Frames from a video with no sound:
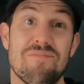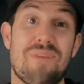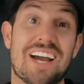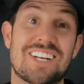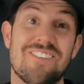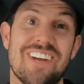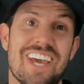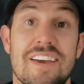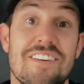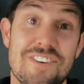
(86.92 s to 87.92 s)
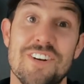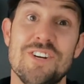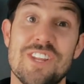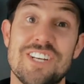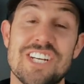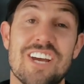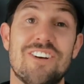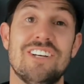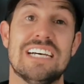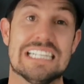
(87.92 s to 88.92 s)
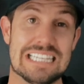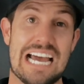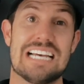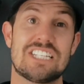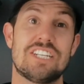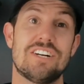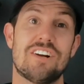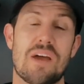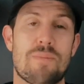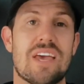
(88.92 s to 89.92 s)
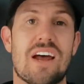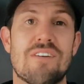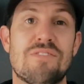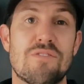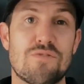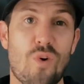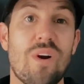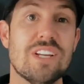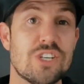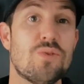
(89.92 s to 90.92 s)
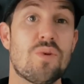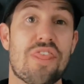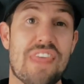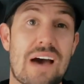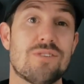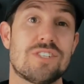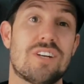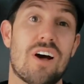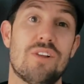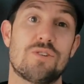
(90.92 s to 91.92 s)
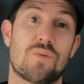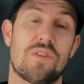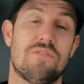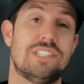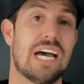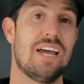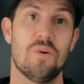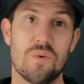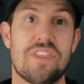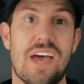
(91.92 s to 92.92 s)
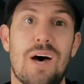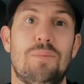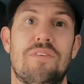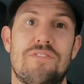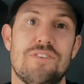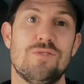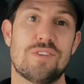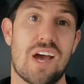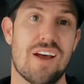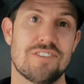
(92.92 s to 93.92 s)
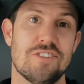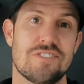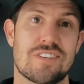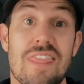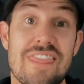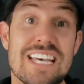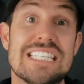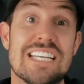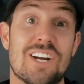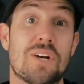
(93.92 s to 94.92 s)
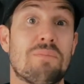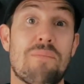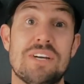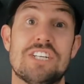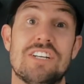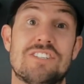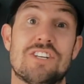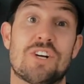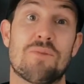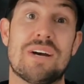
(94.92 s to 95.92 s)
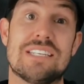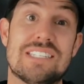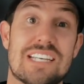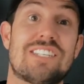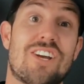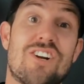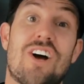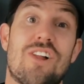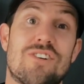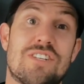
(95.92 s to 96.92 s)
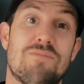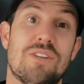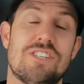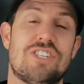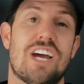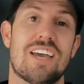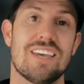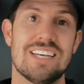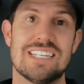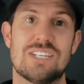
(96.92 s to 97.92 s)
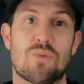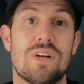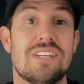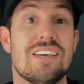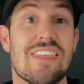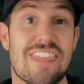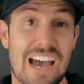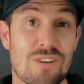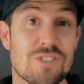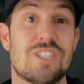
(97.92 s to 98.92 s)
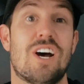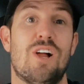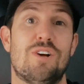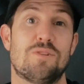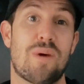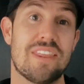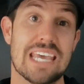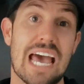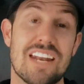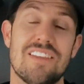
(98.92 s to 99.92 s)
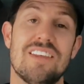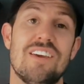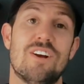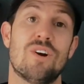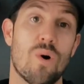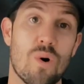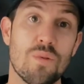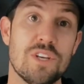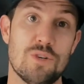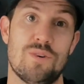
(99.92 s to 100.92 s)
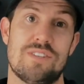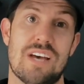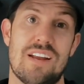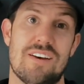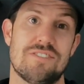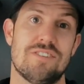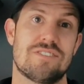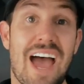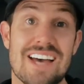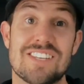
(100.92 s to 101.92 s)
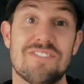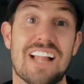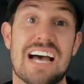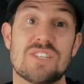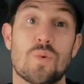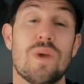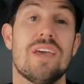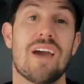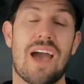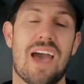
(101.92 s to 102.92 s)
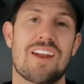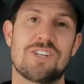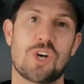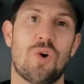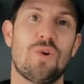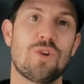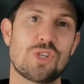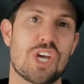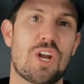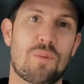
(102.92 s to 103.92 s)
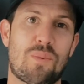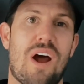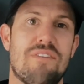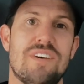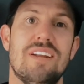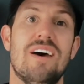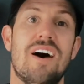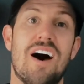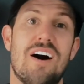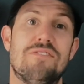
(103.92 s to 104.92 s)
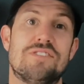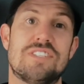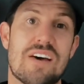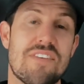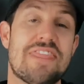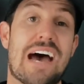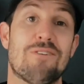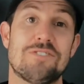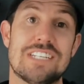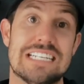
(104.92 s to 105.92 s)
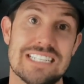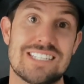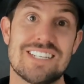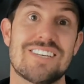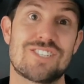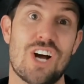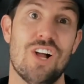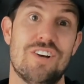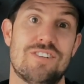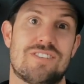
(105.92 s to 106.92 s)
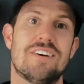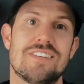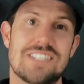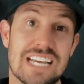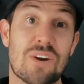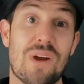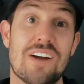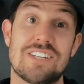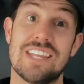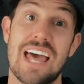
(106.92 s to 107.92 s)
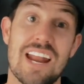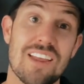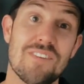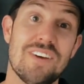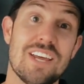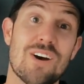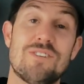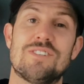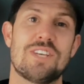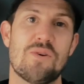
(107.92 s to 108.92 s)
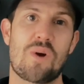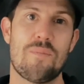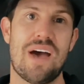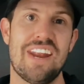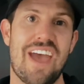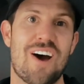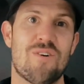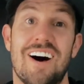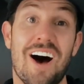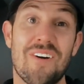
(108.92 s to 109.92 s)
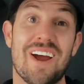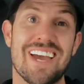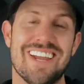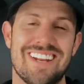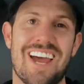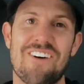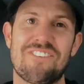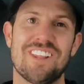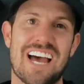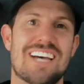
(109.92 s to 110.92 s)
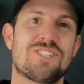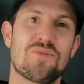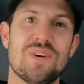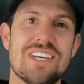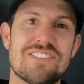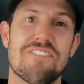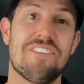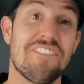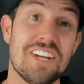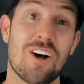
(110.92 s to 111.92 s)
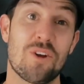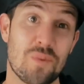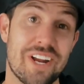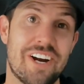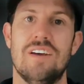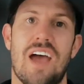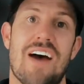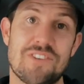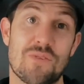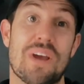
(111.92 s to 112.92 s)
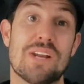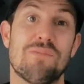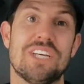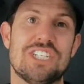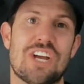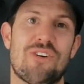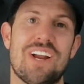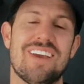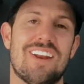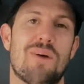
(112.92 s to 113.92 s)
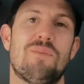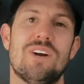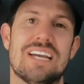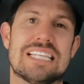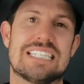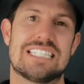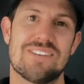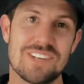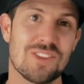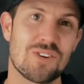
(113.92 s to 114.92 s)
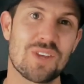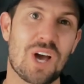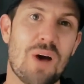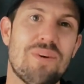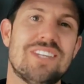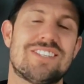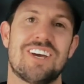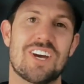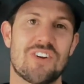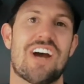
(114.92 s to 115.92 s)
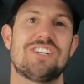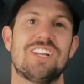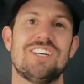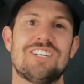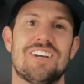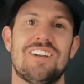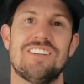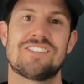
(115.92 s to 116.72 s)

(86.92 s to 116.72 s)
back to the video. If you're new to the channel, last year I paid off $42,000 worth of debt with the help of a few side hustles. This year, my mission is to turn my $600 stimulus check into $20,000 by the end of the year, only doing side hustles. As of last week, I had a total channel profit of $7,006. Stick around to the end of the video to see where I'm at now. All right, now for last week's $50 winner. After randomly generating a number and sifting through the comments, congratulations Congratulations,